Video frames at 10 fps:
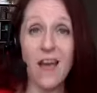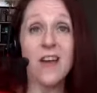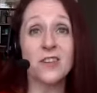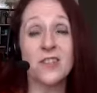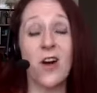
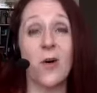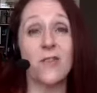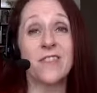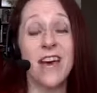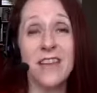So
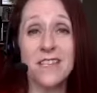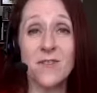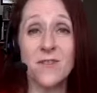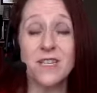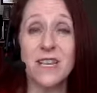that is it
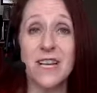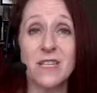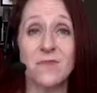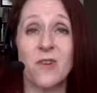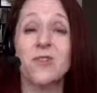for today's
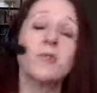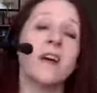mojo.